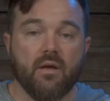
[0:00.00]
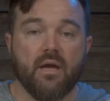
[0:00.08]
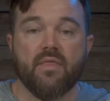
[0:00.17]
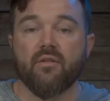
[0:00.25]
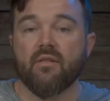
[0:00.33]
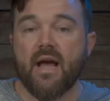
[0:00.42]

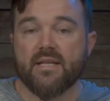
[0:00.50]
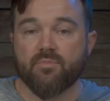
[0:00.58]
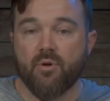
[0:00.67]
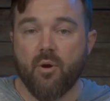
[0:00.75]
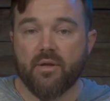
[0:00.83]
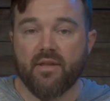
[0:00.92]
And the last
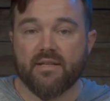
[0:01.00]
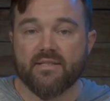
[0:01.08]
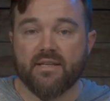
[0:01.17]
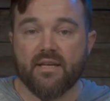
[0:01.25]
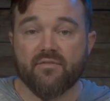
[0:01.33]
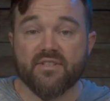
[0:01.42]
pro I'd like
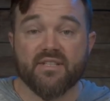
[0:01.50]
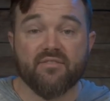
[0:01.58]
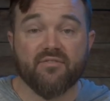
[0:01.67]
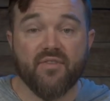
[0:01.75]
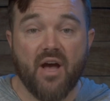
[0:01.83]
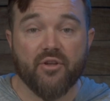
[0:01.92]
to give is
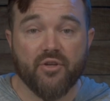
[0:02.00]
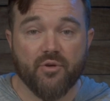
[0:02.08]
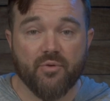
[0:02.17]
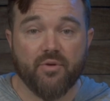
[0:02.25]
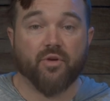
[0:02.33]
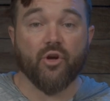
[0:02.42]
its
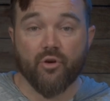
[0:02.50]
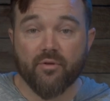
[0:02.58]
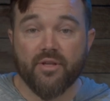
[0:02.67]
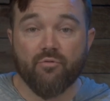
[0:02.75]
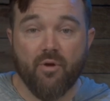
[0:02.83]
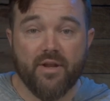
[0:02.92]
value.
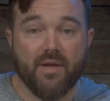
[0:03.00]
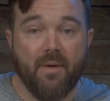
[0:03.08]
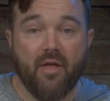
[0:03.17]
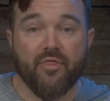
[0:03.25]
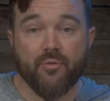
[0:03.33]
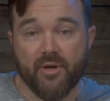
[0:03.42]
Currently running
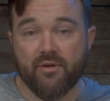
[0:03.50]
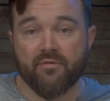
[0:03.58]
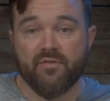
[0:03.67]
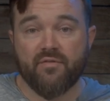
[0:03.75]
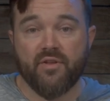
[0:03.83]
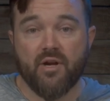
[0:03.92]
about
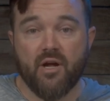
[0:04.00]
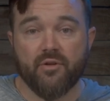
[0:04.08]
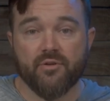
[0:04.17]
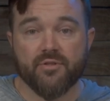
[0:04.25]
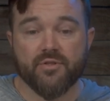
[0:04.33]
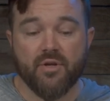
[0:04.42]

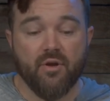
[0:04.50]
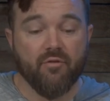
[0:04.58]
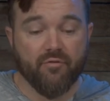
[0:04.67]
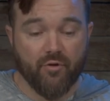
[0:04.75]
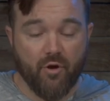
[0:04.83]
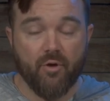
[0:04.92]
$350
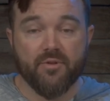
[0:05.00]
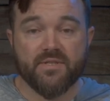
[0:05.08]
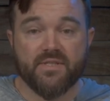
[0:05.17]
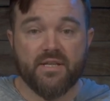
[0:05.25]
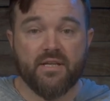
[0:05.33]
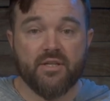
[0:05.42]
for all
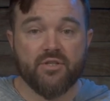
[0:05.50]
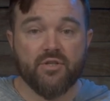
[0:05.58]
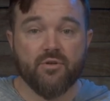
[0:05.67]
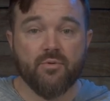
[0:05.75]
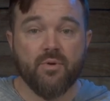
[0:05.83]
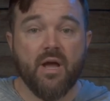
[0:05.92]
this thing can
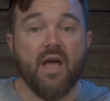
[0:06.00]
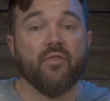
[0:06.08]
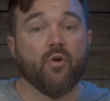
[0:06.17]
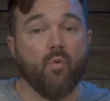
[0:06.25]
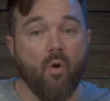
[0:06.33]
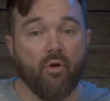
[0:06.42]
do and
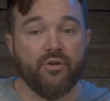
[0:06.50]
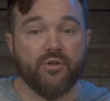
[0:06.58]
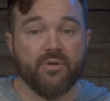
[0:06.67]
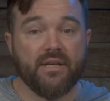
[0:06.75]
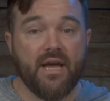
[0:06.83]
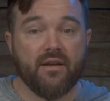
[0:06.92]
the quality
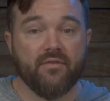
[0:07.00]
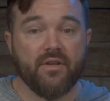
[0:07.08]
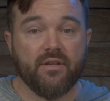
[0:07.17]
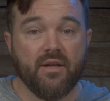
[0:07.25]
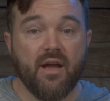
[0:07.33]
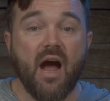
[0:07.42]
you get out of
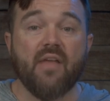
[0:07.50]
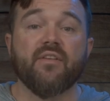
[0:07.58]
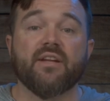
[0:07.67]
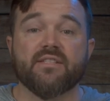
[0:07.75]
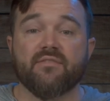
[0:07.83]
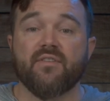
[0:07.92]
it, I
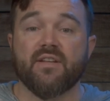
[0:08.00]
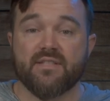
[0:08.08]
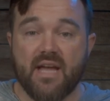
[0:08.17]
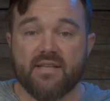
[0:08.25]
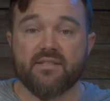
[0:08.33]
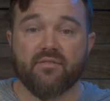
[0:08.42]
think it's a
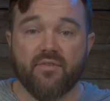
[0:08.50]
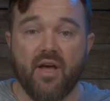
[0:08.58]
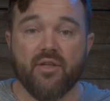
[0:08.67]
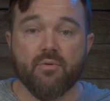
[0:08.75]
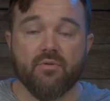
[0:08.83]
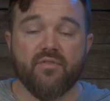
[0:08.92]
fantastic
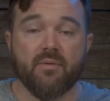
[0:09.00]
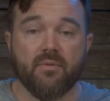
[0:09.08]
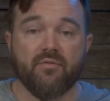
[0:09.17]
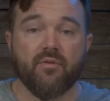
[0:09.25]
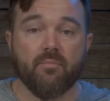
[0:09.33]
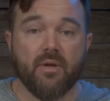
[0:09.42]
value in
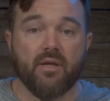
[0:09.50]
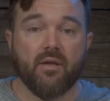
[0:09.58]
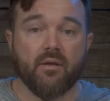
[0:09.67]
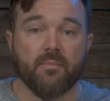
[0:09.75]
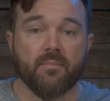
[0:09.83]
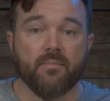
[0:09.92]
family filmmaking.